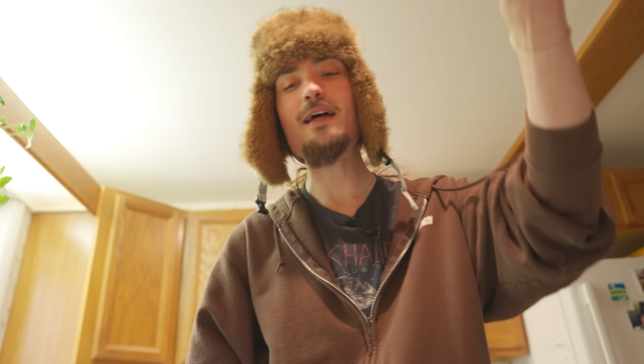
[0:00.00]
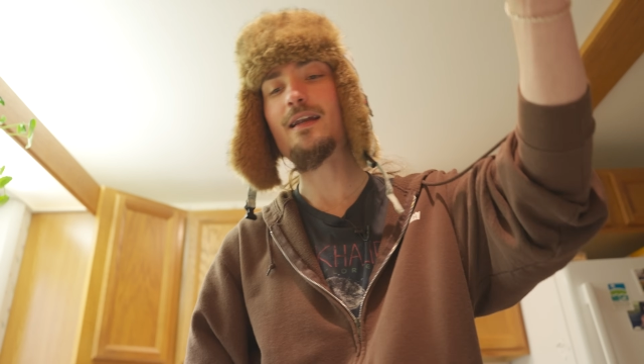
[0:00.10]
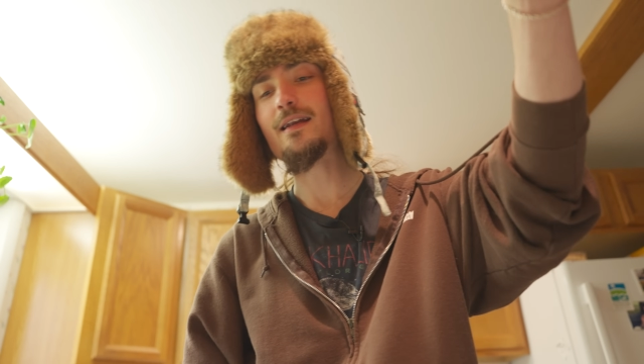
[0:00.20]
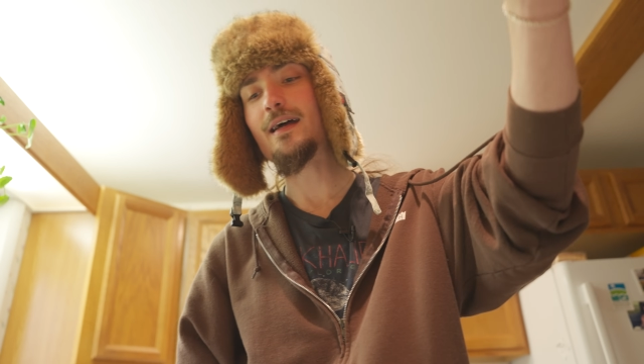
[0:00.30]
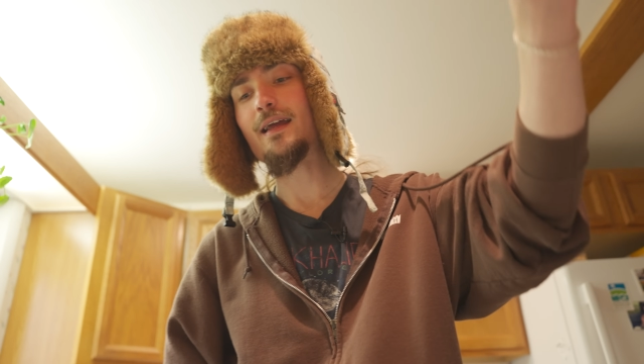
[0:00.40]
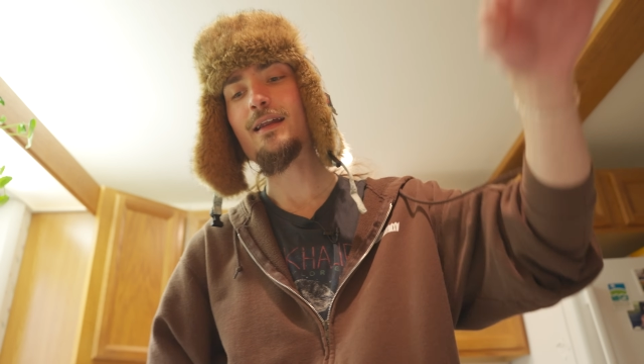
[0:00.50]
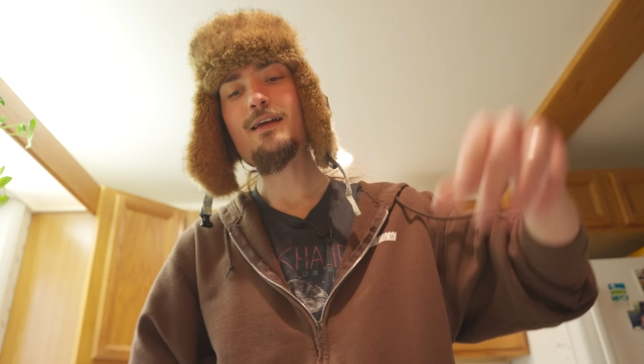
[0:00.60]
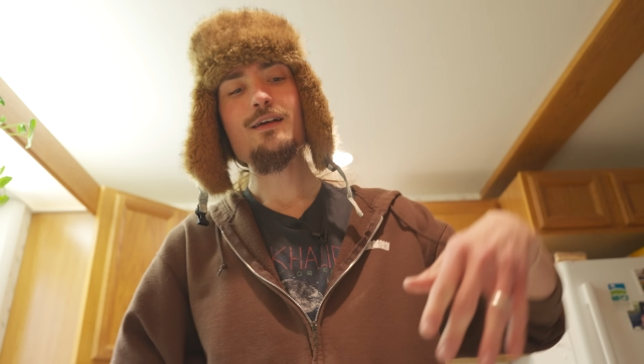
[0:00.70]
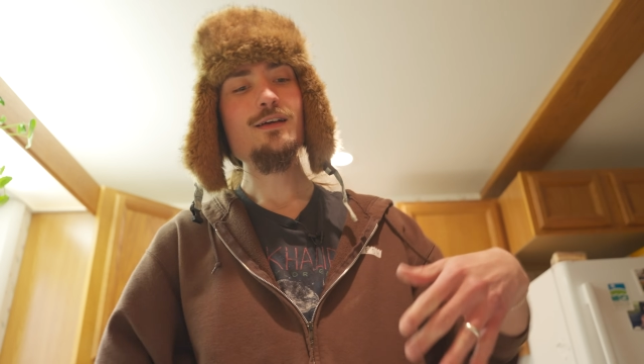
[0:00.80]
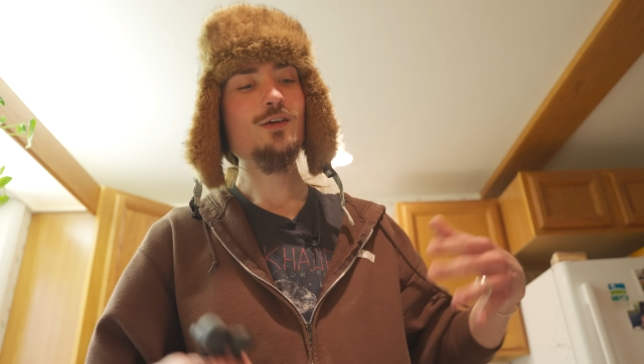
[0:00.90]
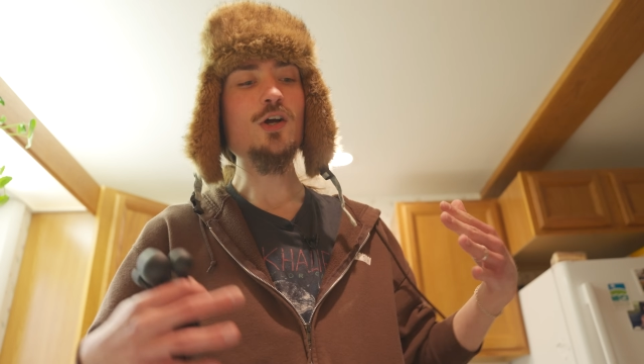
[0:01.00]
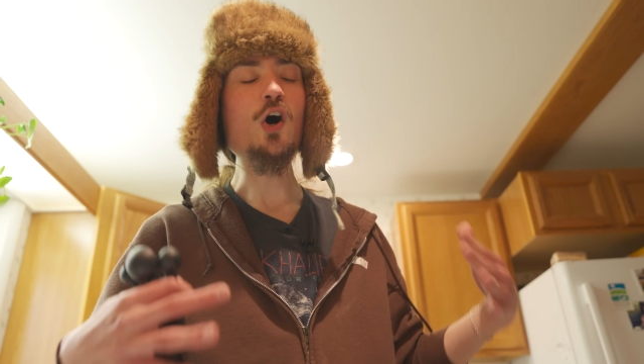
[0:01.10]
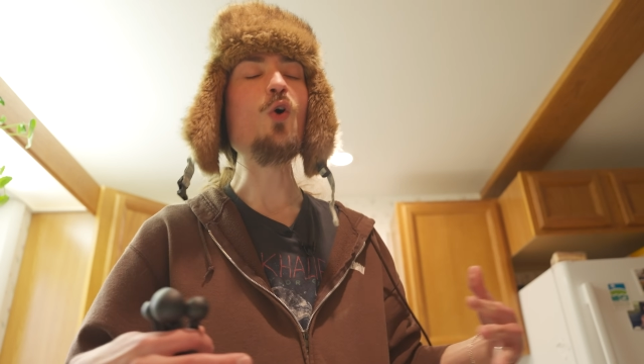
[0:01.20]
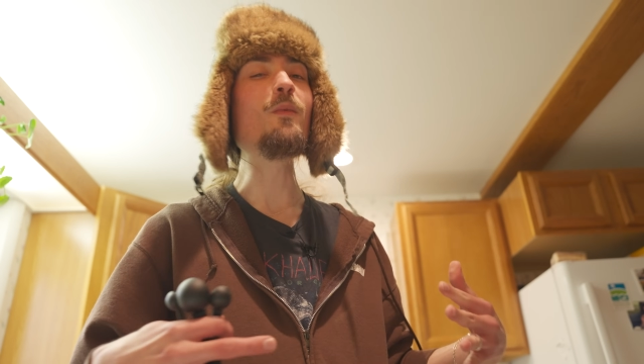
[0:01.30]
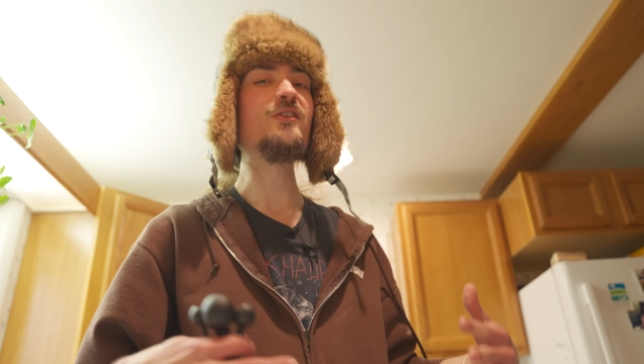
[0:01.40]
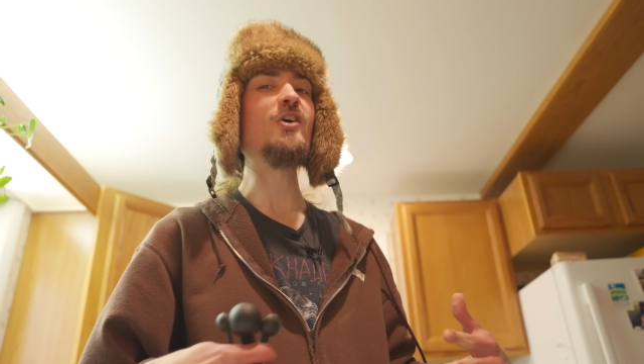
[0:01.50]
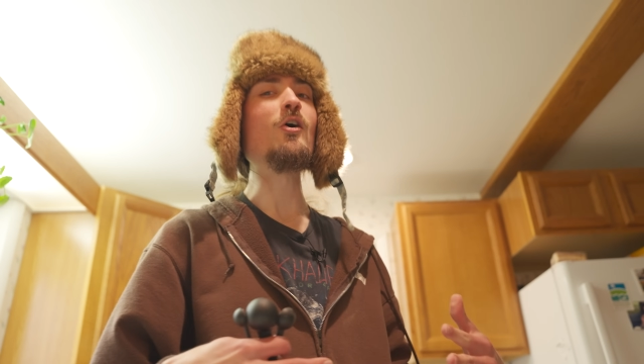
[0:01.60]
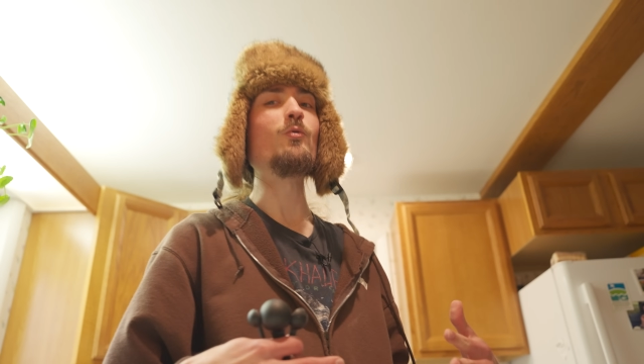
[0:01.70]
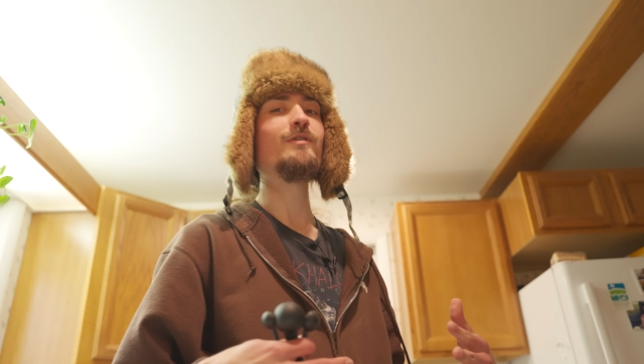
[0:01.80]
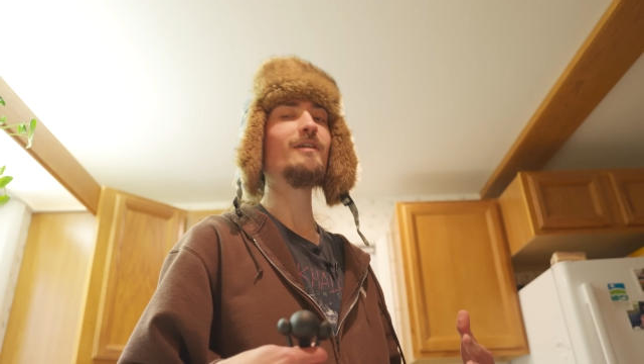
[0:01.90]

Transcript: that night comatose.